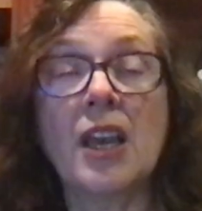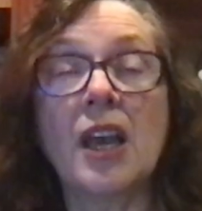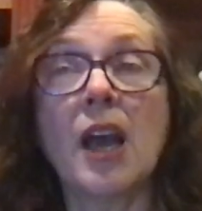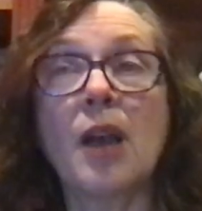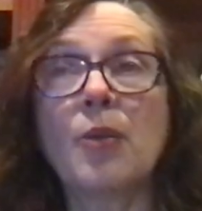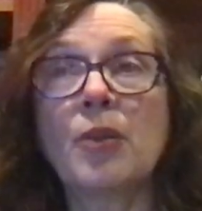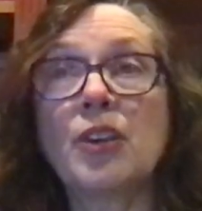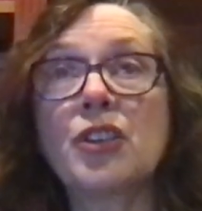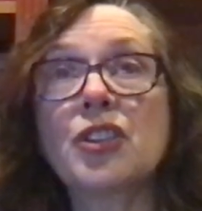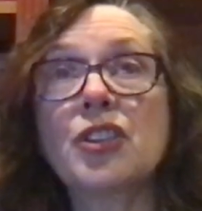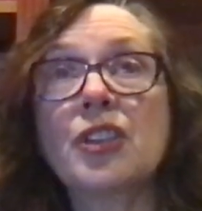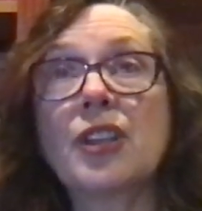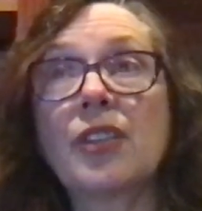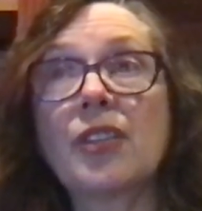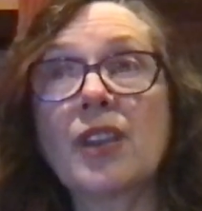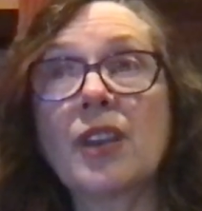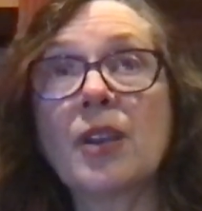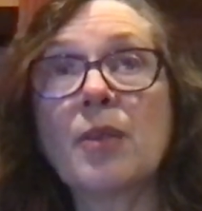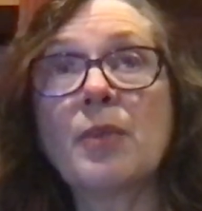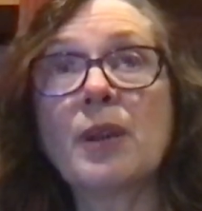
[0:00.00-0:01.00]
I want you to
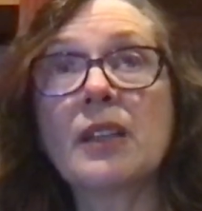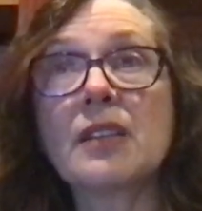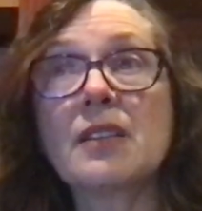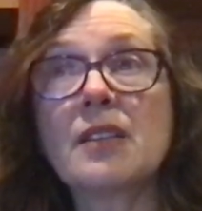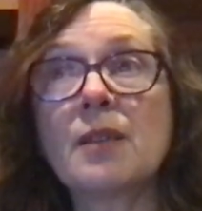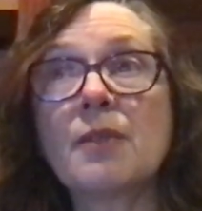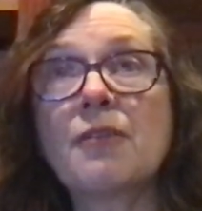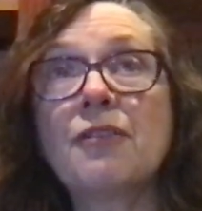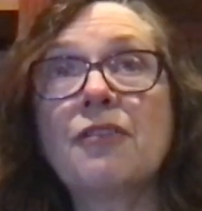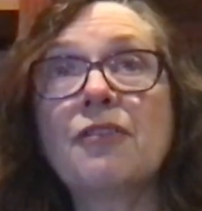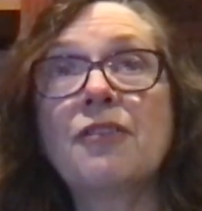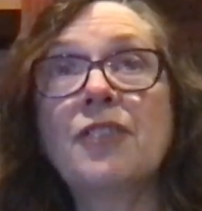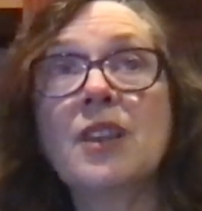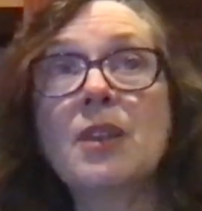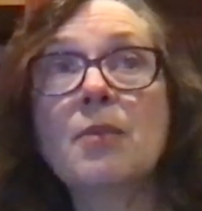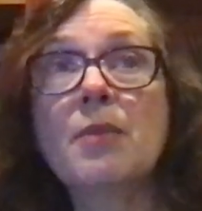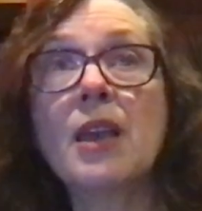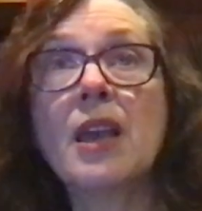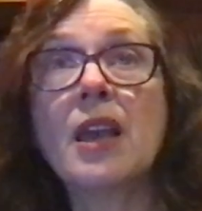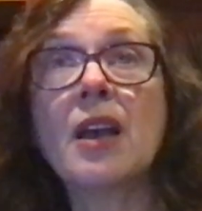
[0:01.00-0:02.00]
think about some
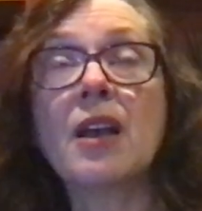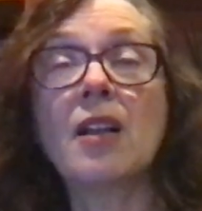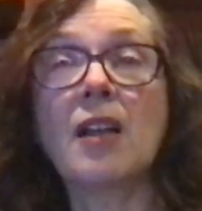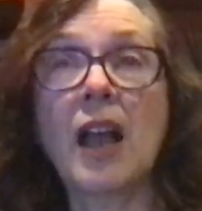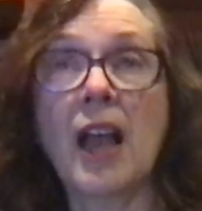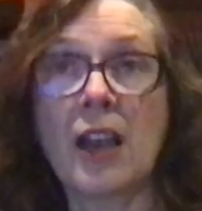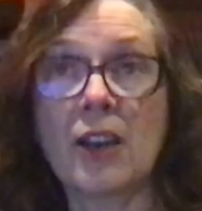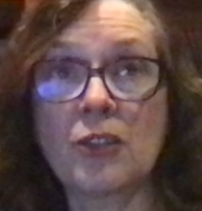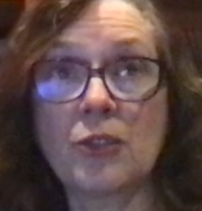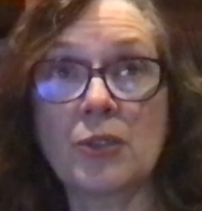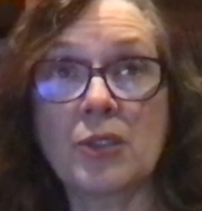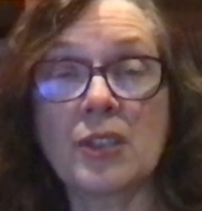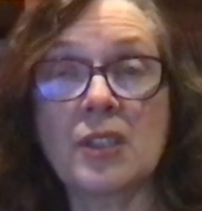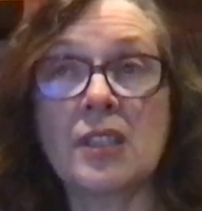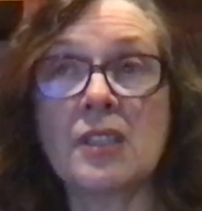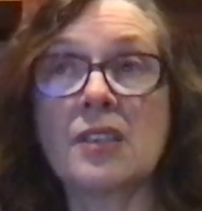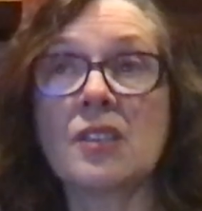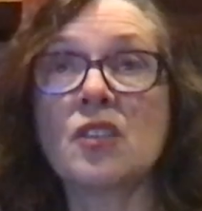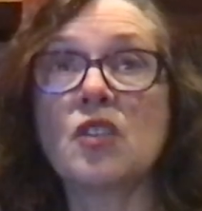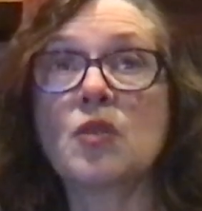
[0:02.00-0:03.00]
female
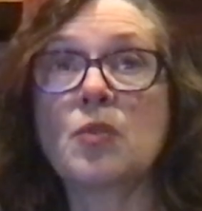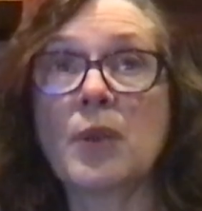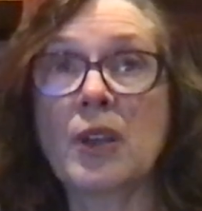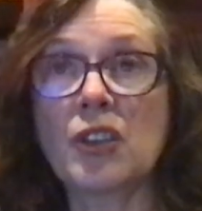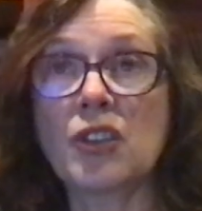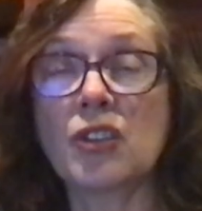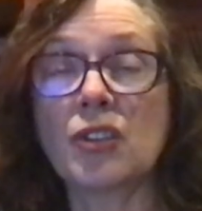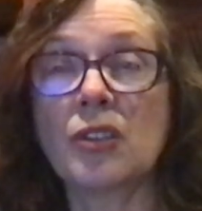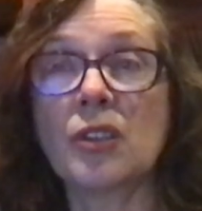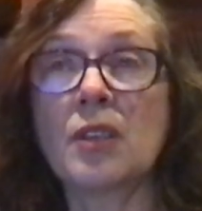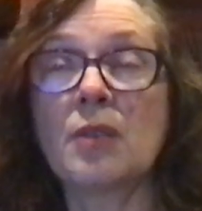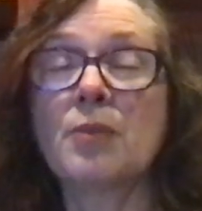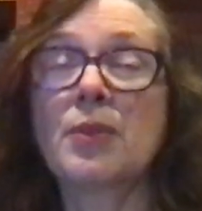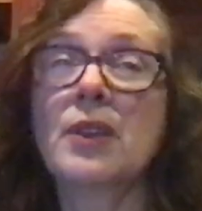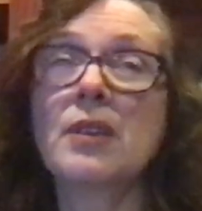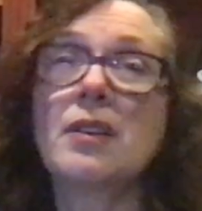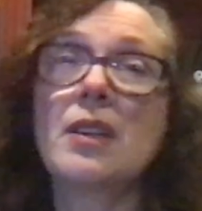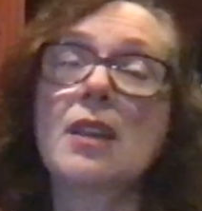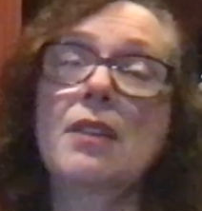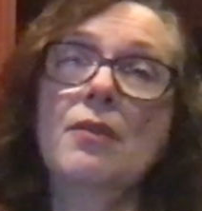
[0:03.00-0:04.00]
actresses, especially,
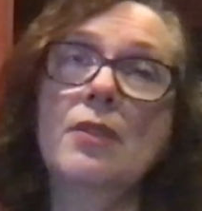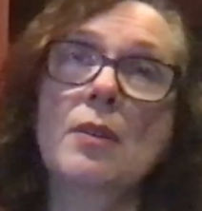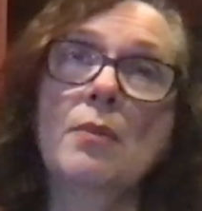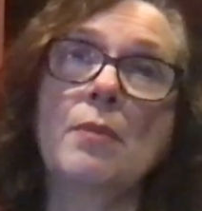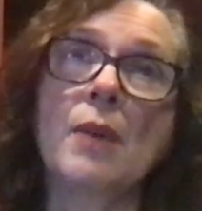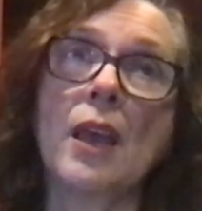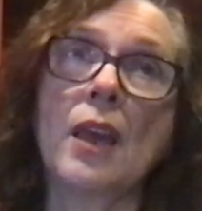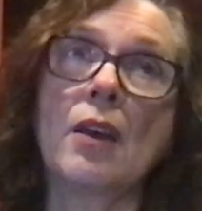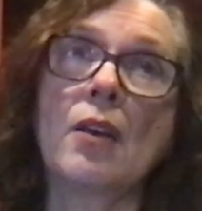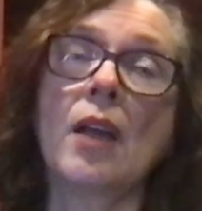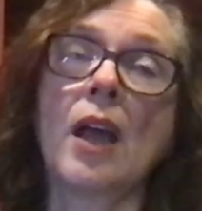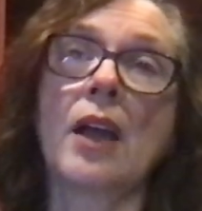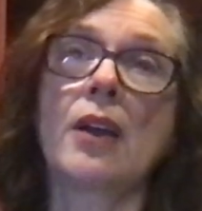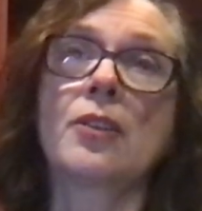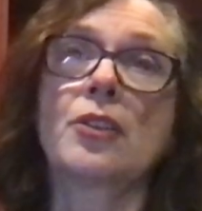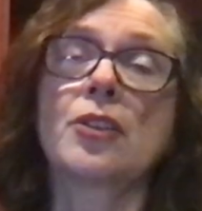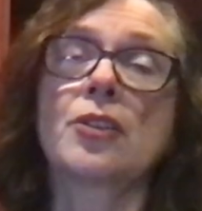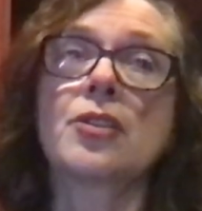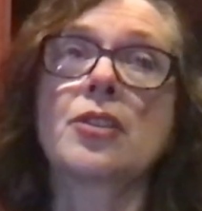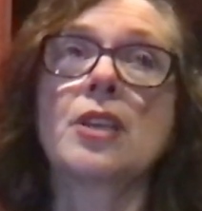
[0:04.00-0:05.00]
but even male
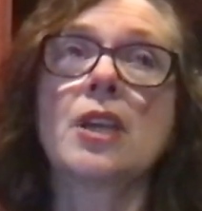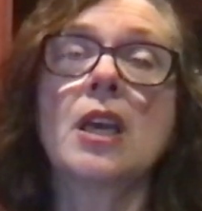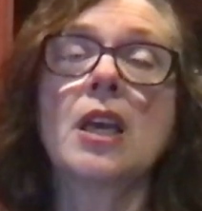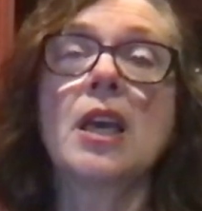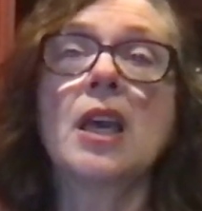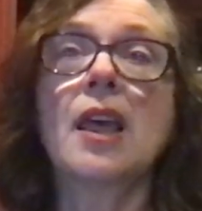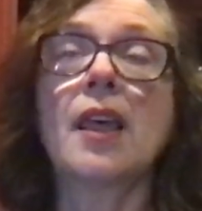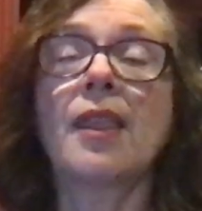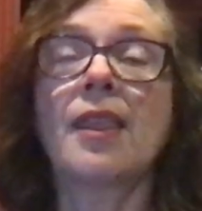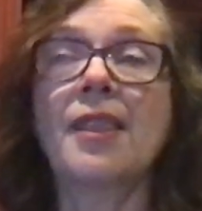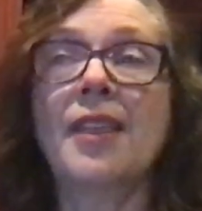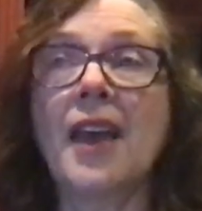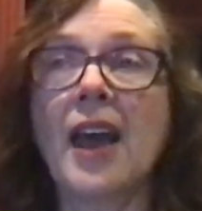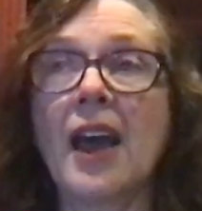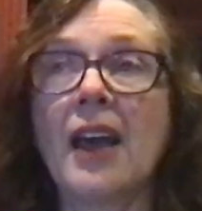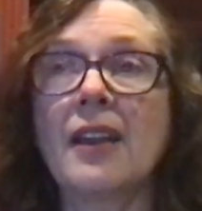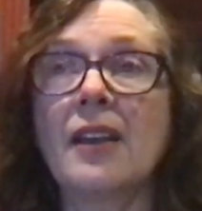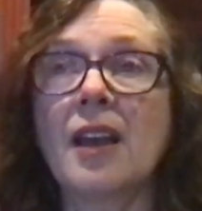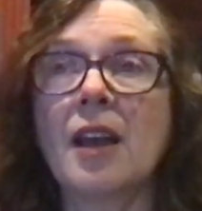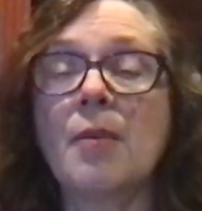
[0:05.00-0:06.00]
actors
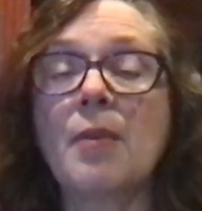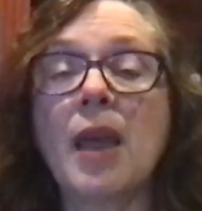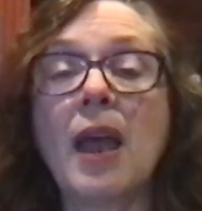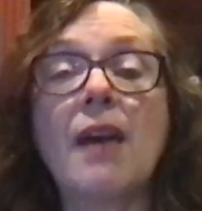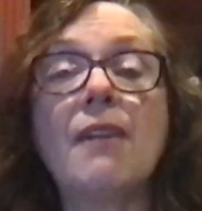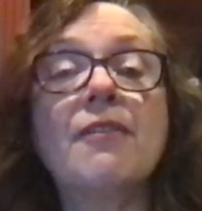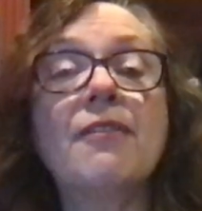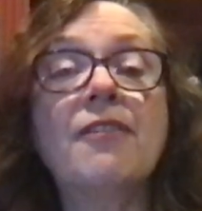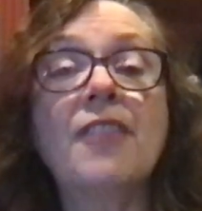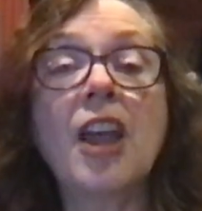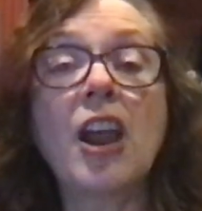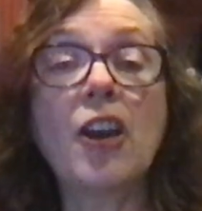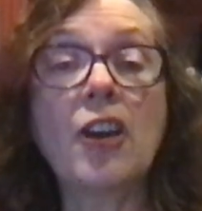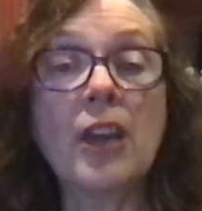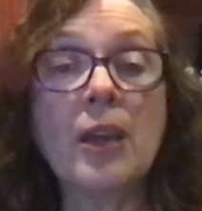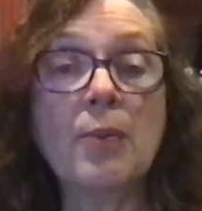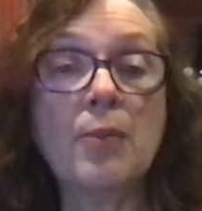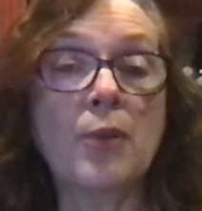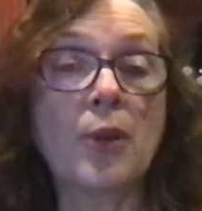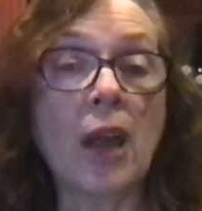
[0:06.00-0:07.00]
that um, have
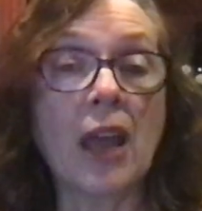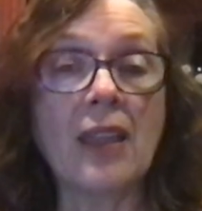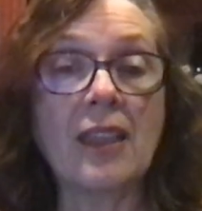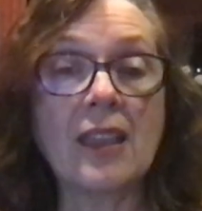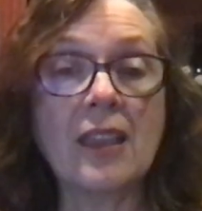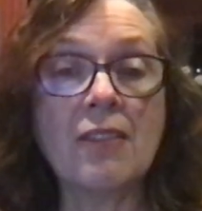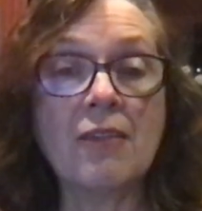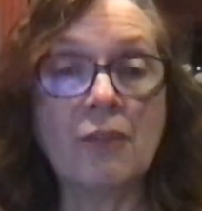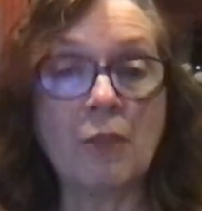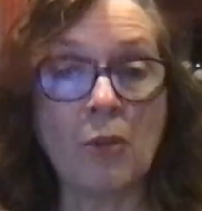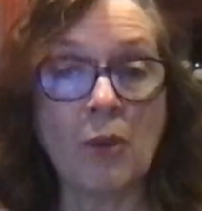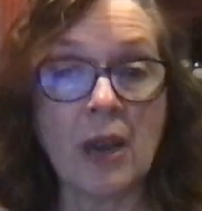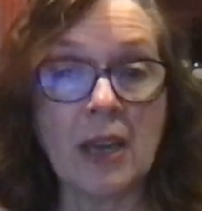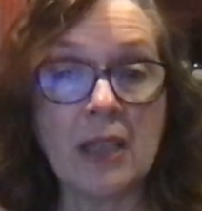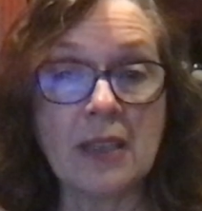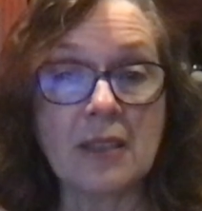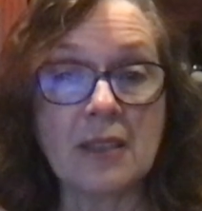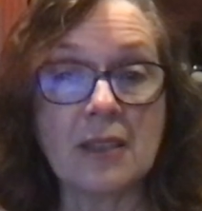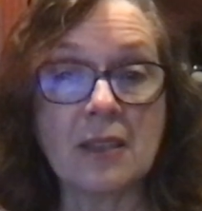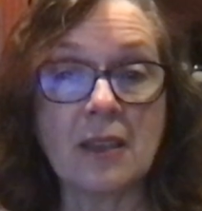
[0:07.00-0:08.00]
very breathy
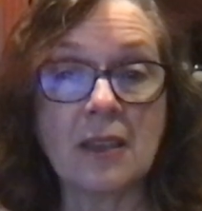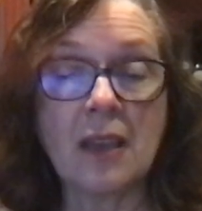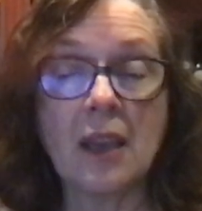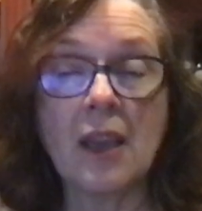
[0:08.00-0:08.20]
voice.